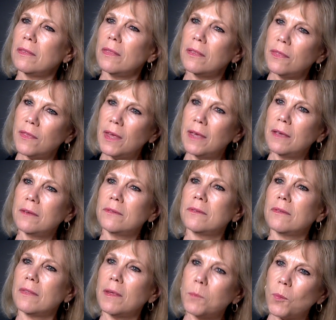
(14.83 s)
the
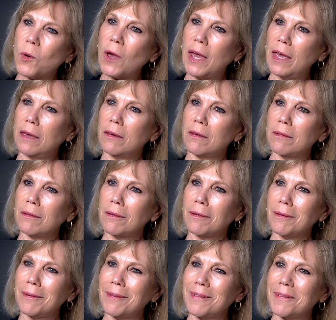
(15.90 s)
things that break
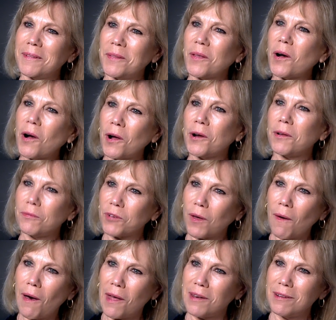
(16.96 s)
the heart of
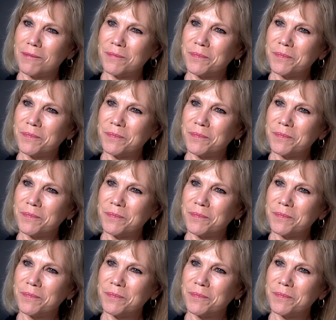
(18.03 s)
God.